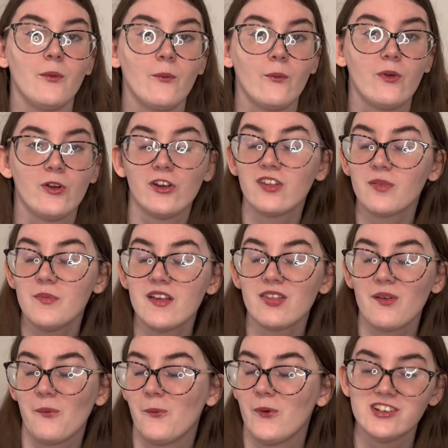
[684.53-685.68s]
Christmas
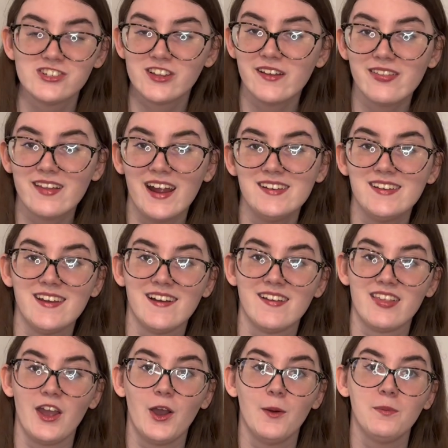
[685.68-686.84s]
wish list ideas.
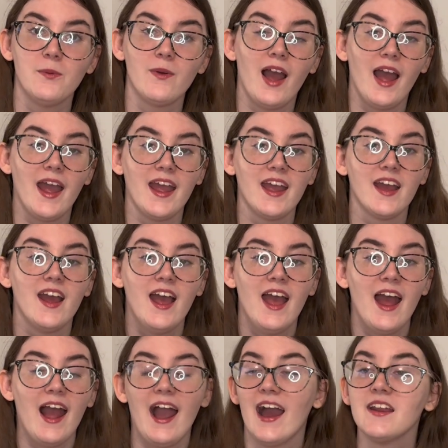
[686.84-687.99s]
I hope I
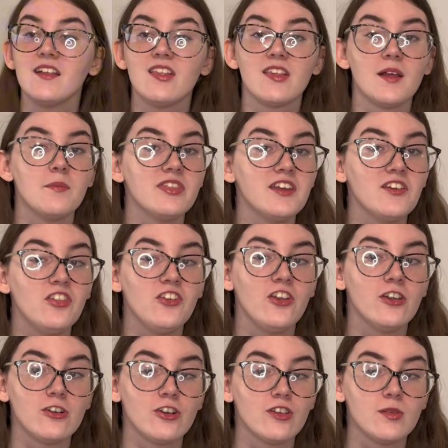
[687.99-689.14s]
added some things to
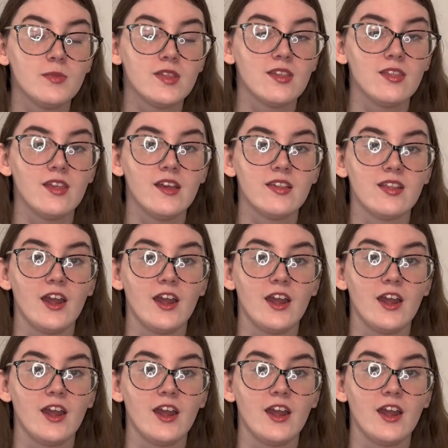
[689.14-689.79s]
your Christmas list.